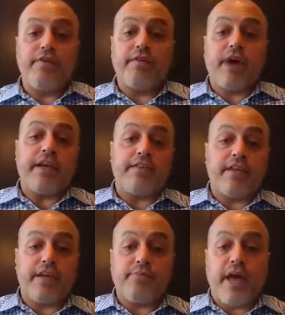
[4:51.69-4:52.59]
So then you
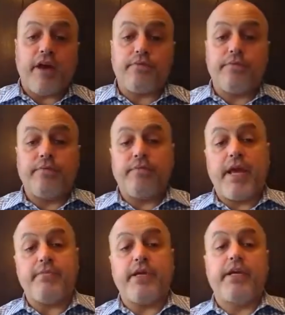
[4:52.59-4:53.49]
got to think about
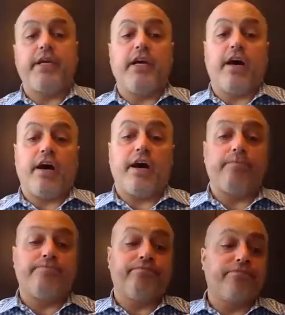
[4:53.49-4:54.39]
maybe
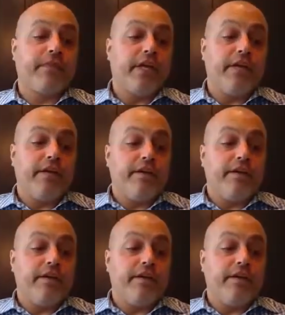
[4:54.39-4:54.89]
some